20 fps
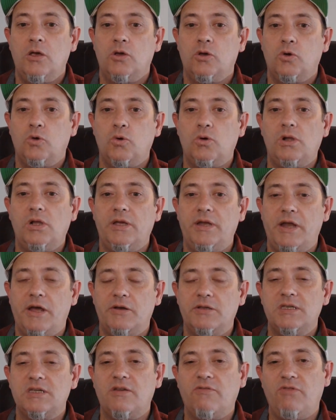Google
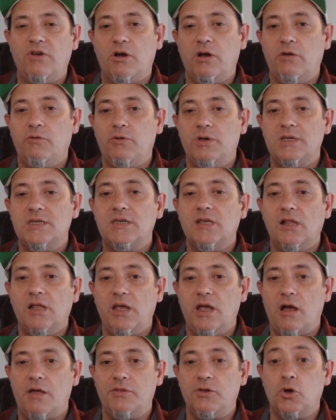announced very
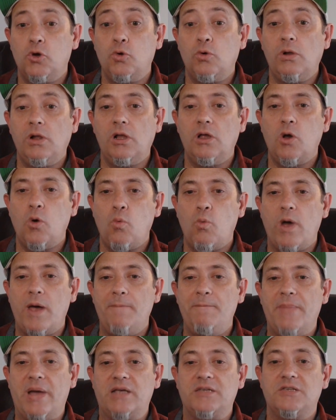recently on the Google
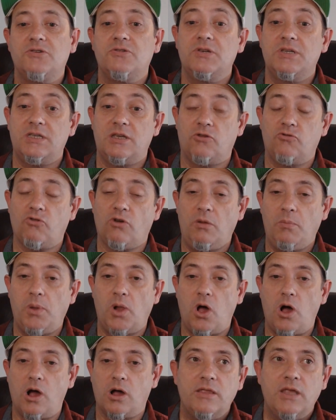Webmasters Central
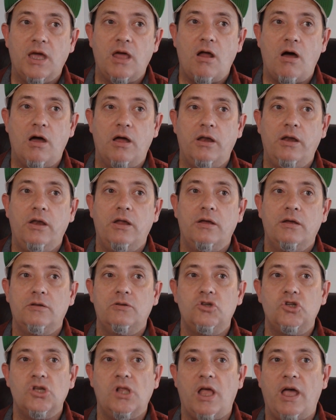blog that on
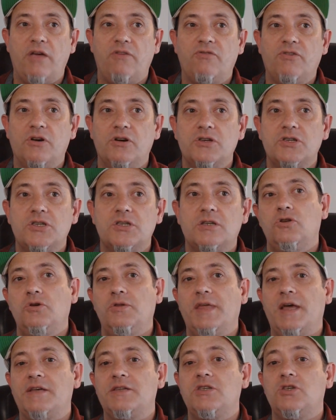July 1st,
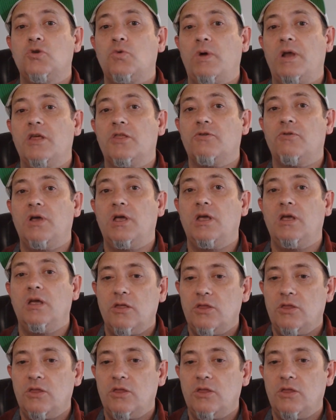2023,